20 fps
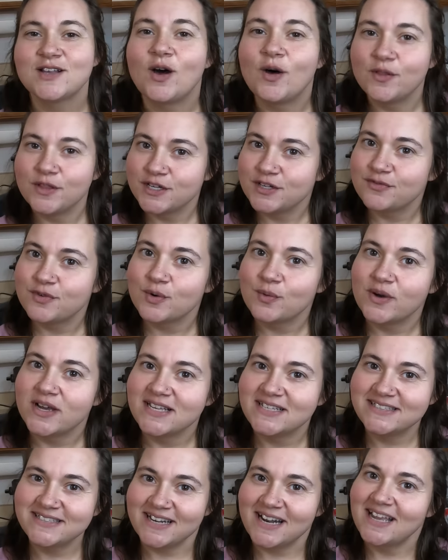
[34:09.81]
is all the different
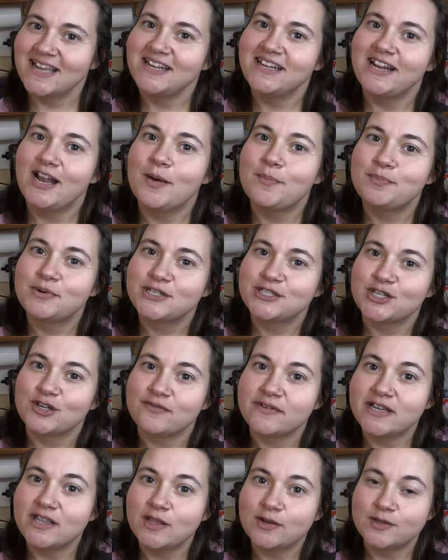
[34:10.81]
ways that I ended up
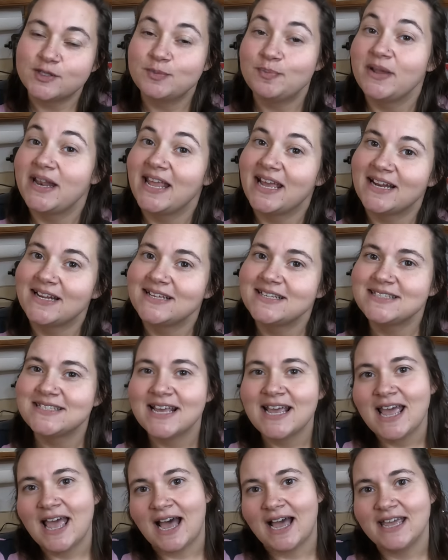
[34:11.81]
preserving those bananas.
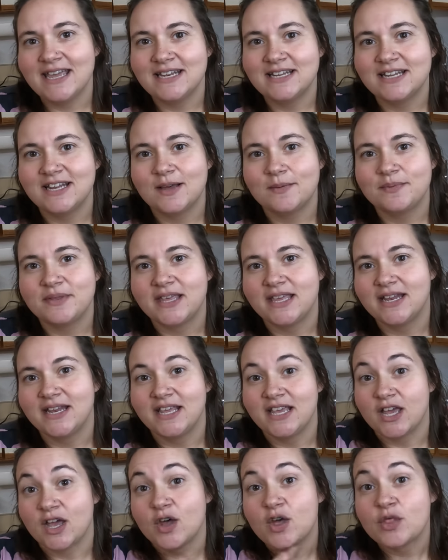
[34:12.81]
I ended up
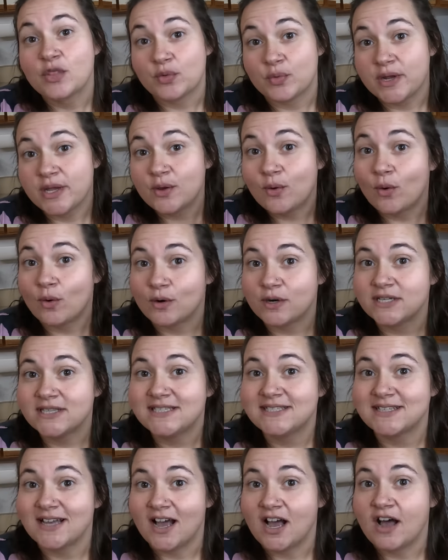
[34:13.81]
getting 3
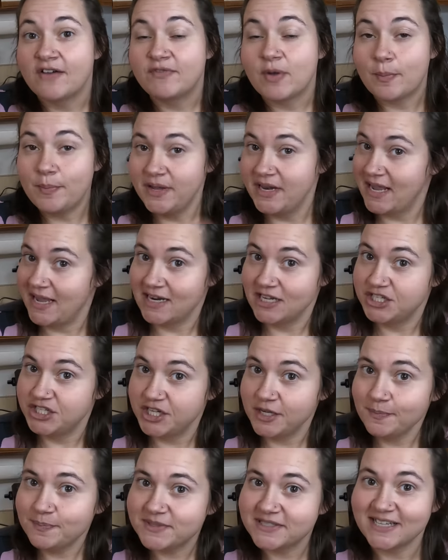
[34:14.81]
quarts of banana
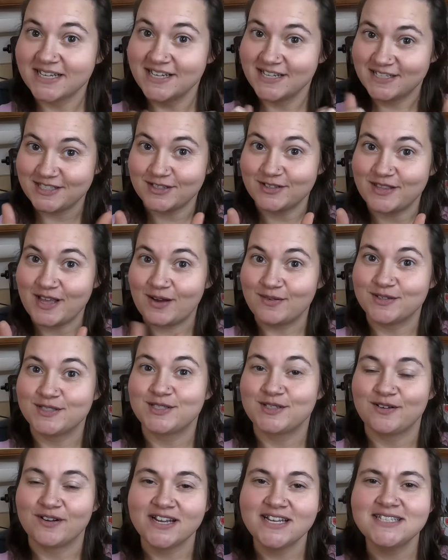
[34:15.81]
chips, so that
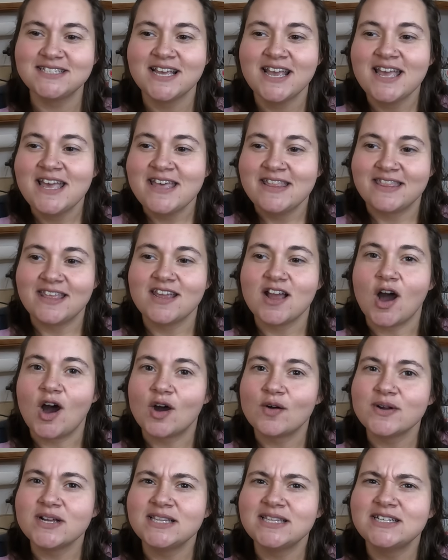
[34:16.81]
was great. They
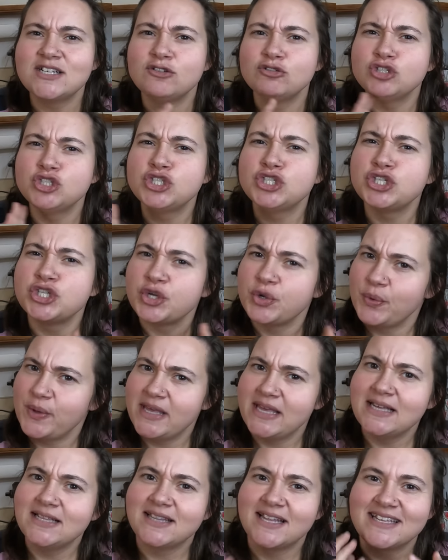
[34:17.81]
are a little
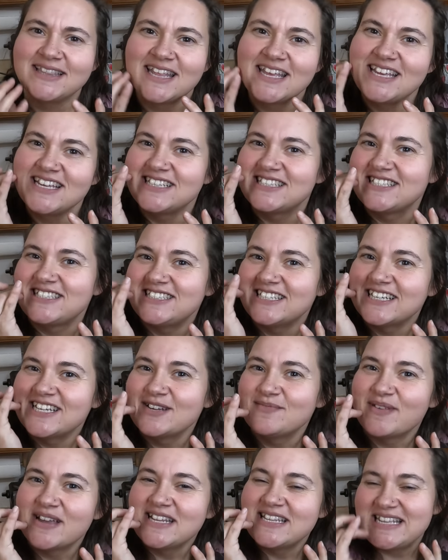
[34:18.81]
chewy, like they get
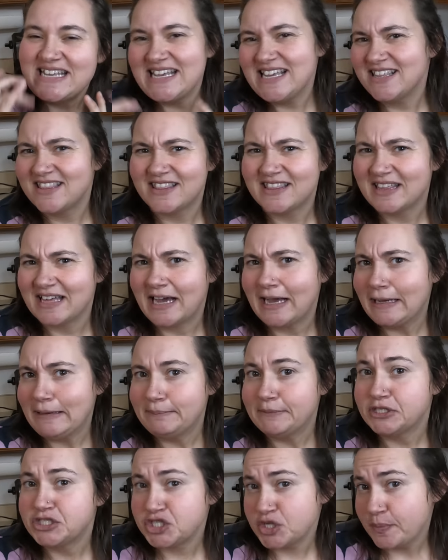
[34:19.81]
stuck in my teeth.
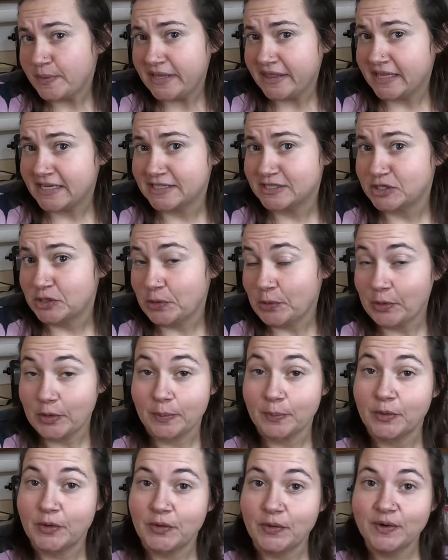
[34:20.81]
I'm assuming that's
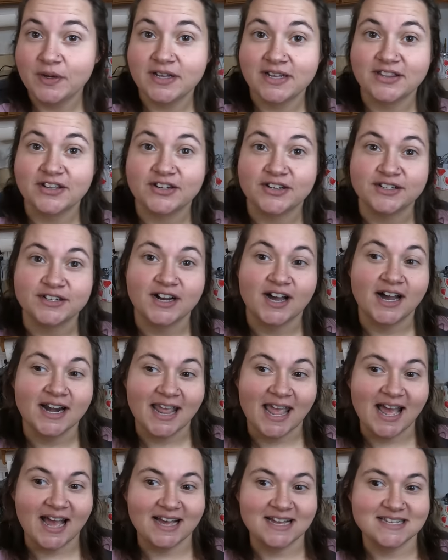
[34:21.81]
normal. They're
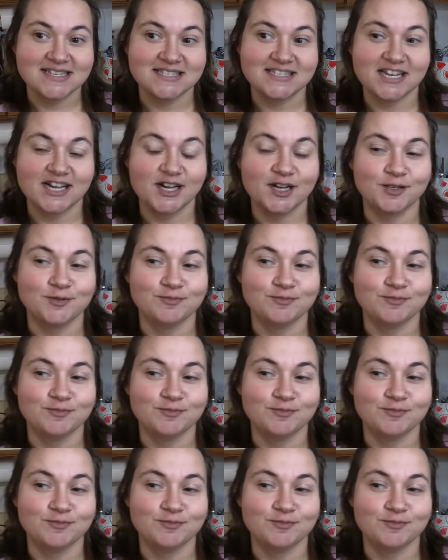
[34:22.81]
not as